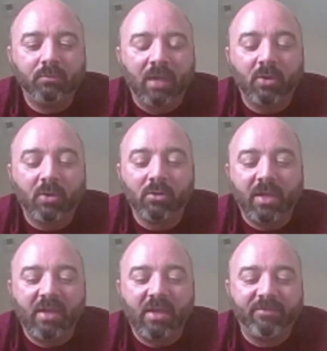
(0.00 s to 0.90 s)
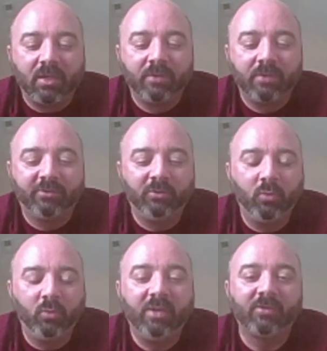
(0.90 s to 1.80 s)
currently have 2
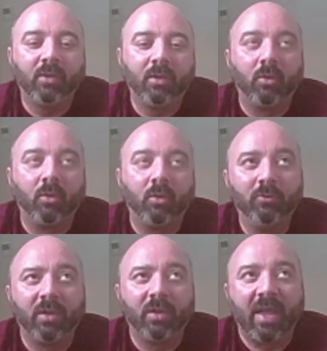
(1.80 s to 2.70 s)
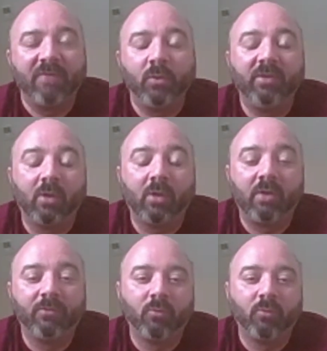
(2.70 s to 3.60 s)
weeks, well, 2.5 weeks off
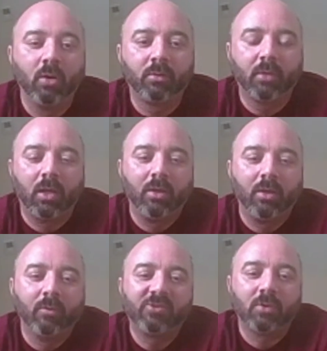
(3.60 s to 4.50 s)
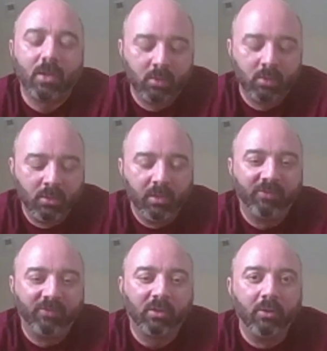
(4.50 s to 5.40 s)
of work. The restaurant is
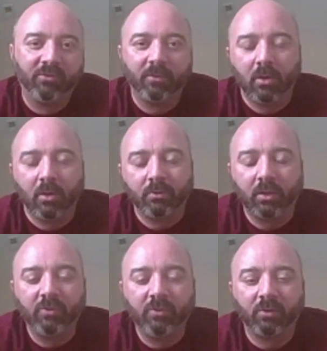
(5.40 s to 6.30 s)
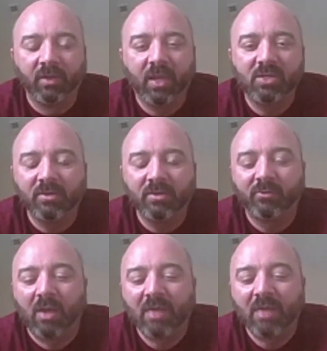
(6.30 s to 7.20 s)
closed, so the owner goes on vacation. So
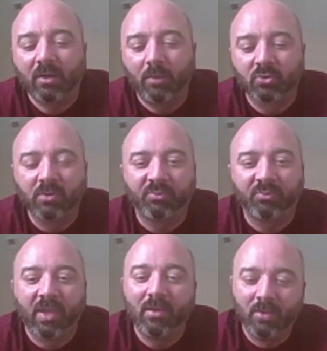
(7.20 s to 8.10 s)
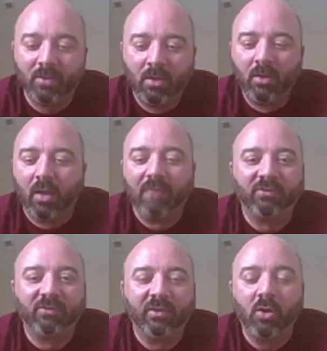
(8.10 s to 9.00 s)
I've got a couple trips planned.
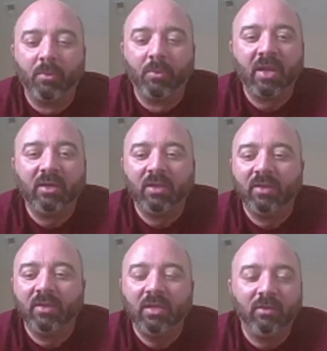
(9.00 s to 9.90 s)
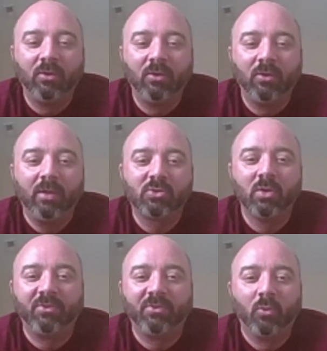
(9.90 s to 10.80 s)
Obviously culminating in the great
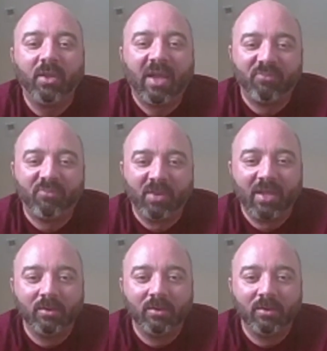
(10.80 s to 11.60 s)
trip that we have planned